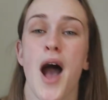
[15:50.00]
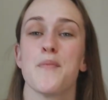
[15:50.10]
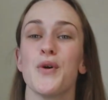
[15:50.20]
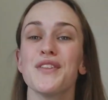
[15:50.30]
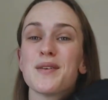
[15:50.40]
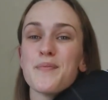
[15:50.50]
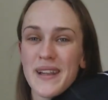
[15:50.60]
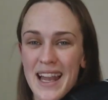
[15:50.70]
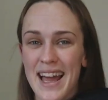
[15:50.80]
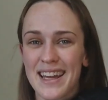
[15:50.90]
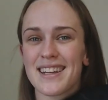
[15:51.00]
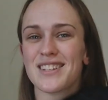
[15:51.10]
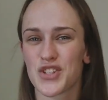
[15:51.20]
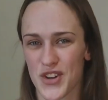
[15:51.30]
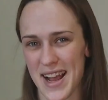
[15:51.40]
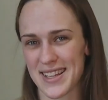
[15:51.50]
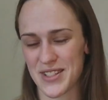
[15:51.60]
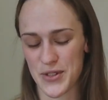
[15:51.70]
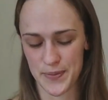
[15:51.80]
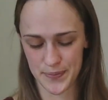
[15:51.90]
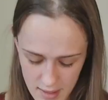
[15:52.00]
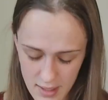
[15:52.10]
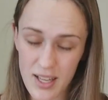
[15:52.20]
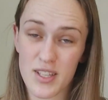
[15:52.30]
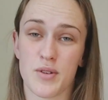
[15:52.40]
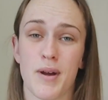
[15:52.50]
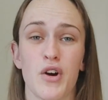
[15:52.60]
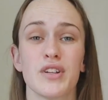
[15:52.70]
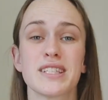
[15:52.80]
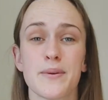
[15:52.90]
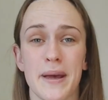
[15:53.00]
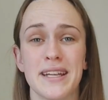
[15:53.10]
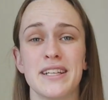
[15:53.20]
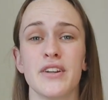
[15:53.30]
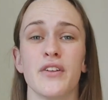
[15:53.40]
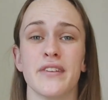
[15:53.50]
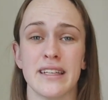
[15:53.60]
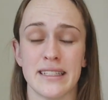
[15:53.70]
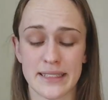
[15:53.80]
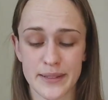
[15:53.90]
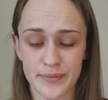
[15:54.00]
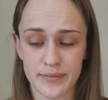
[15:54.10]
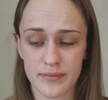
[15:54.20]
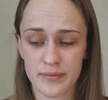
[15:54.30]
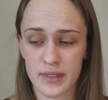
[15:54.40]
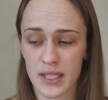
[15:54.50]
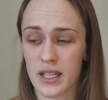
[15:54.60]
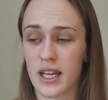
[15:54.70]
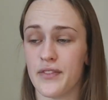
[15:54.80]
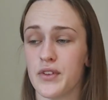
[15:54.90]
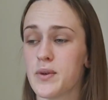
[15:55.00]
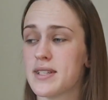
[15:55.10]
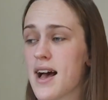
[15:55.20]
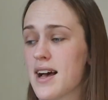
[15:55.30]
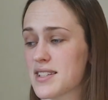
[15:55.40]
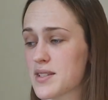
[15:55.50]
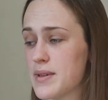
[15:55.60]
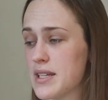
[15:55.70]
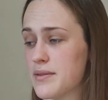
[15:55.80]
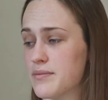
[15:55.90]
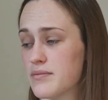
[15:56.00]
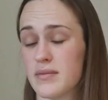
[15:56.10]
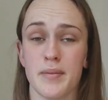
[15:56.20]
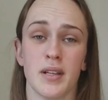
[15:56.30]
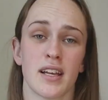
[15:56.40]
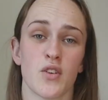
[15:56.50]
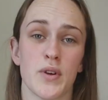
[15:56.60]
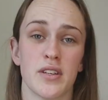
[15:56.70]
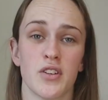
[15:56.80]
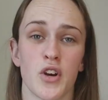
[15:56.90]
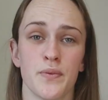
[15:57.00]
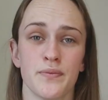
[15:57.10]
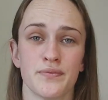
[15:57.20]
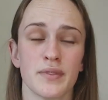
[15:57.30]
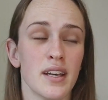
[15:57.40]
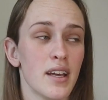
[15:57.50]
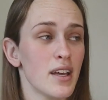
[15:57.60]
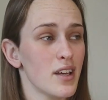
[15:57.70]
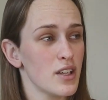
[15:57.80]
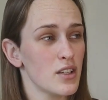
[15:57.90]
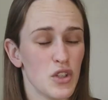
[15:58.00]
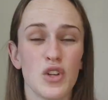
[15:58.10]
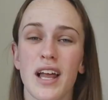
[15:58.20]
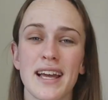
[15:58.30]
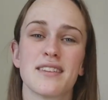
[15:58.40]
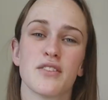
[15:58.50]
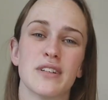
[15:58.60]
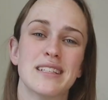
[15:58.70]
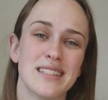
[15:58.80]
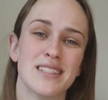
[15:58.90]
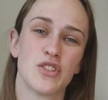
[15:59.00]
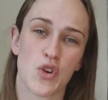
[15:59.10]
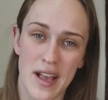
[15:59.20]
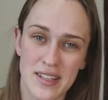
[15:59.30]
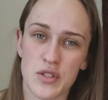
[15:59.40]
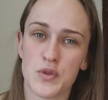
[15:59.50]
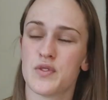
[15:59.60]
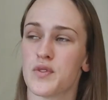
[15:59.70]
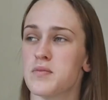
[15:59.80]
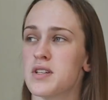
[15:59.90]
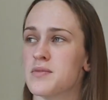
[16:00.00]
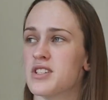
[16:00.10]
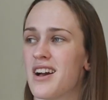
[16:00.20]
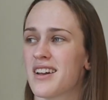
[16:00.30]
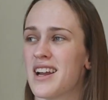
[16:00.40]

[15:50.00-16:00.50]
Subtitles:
I bought the black tracksuit. So my honest opinion on these, if you were to ask me, maybe like a week ago, do you like the recessed tracksuits from Gymshark?